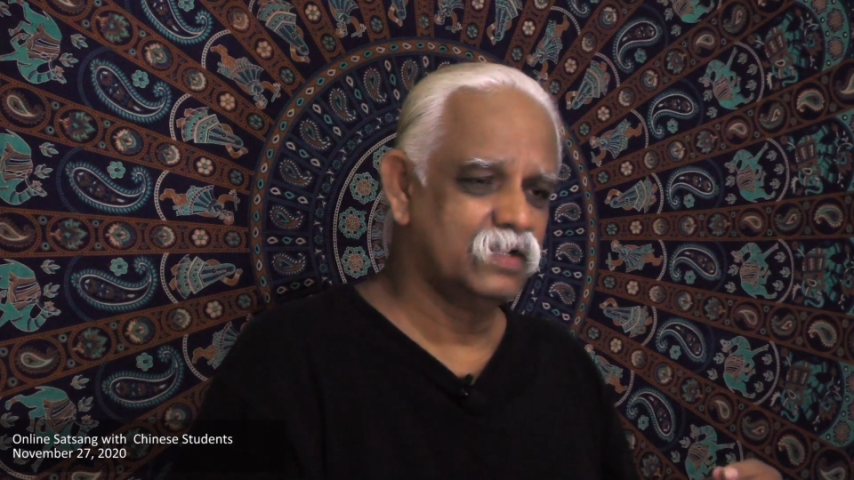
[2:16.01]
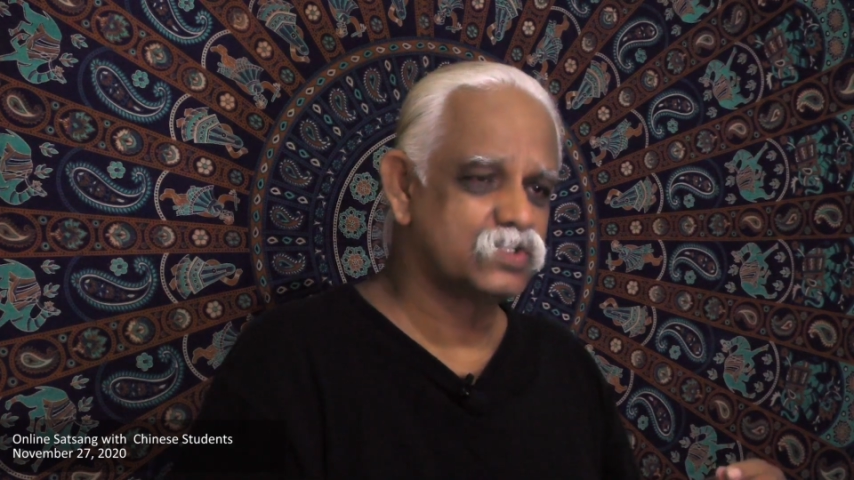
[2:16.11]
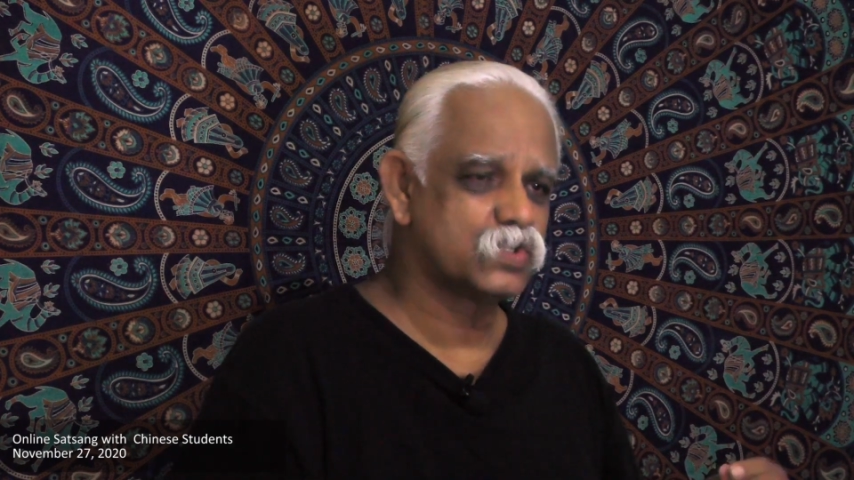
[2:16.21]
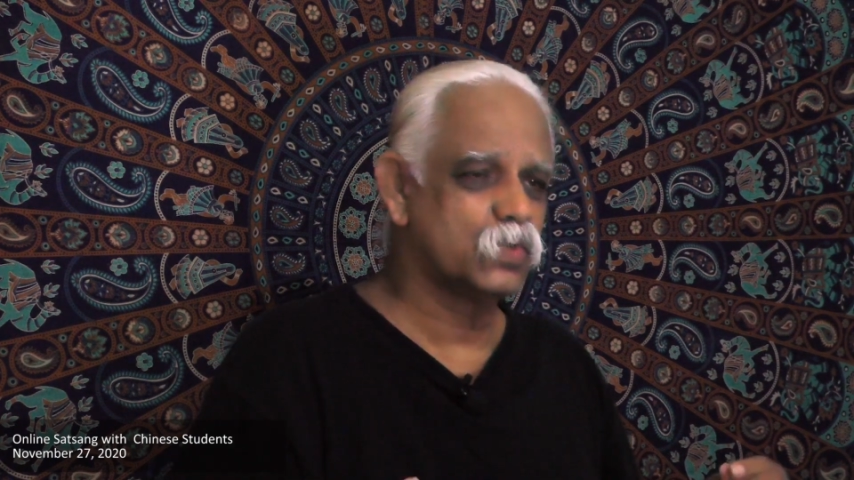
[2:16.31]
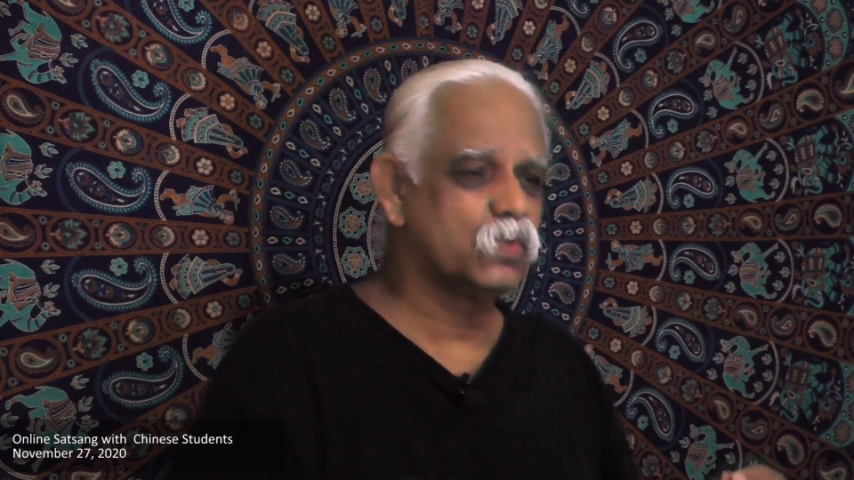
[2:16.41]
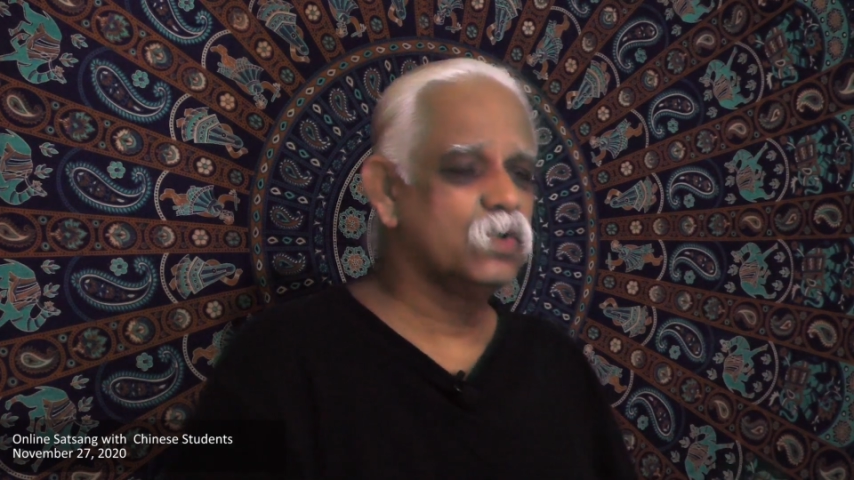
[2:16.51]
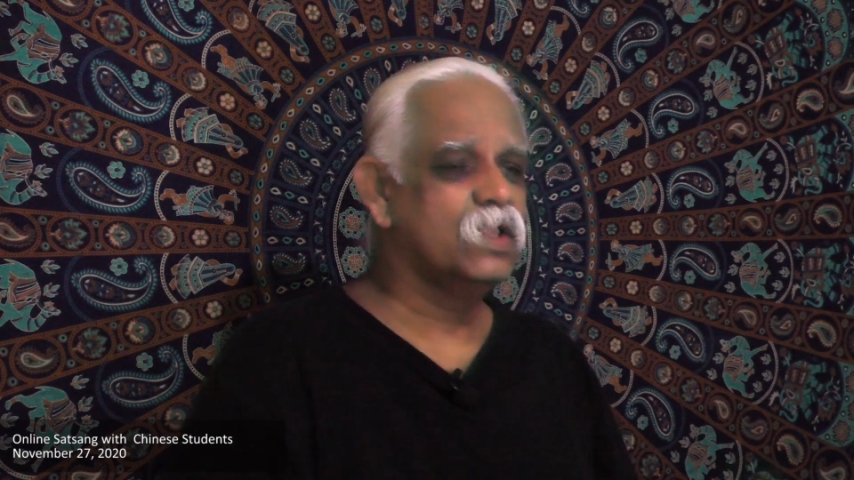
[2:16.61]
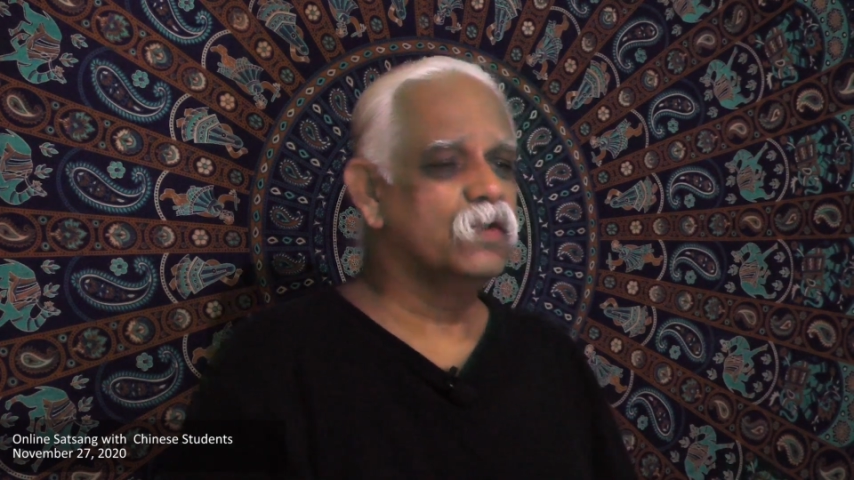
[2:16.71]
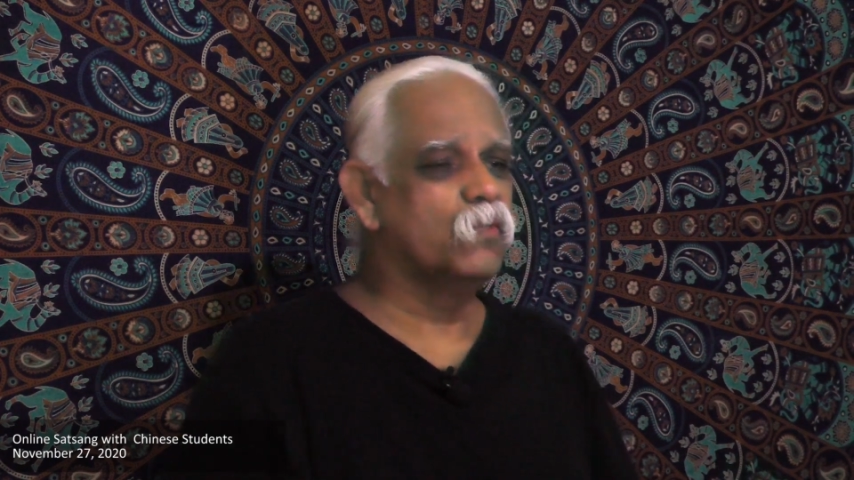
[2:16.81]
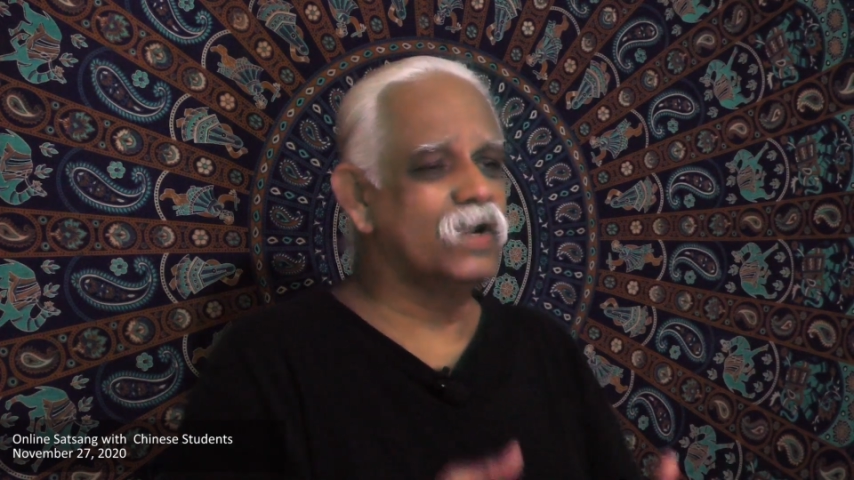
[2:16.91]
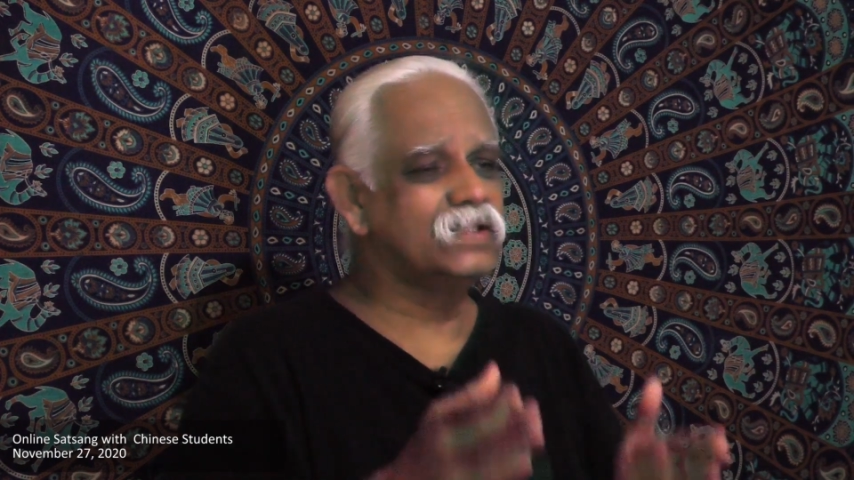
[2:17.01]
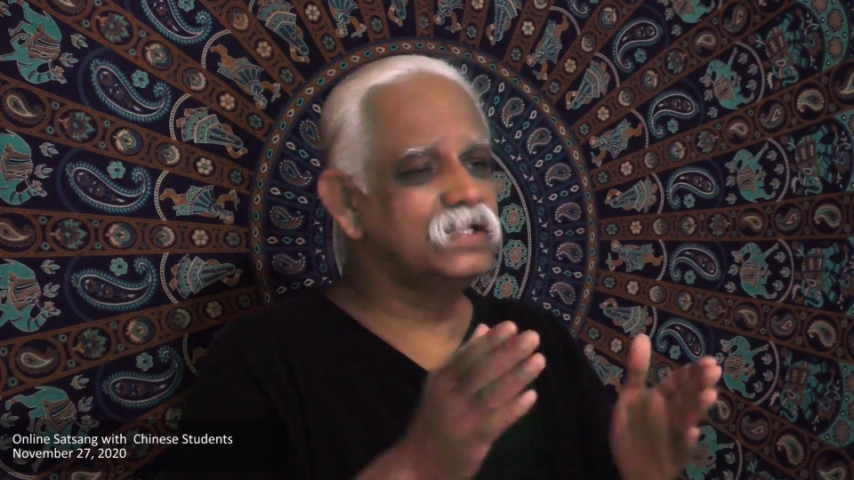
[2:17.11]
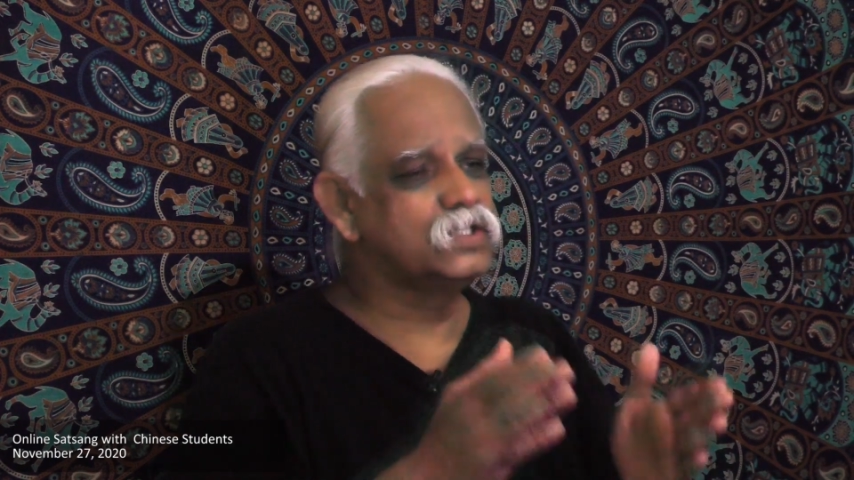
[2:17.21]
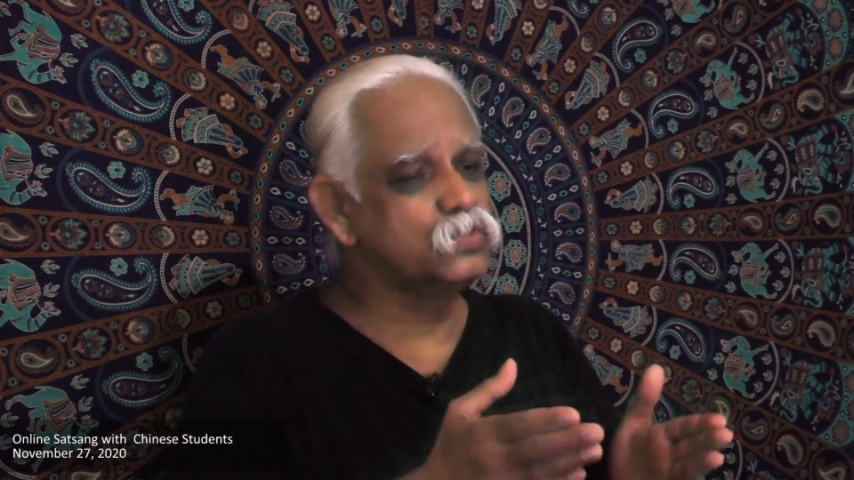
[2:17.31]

So what they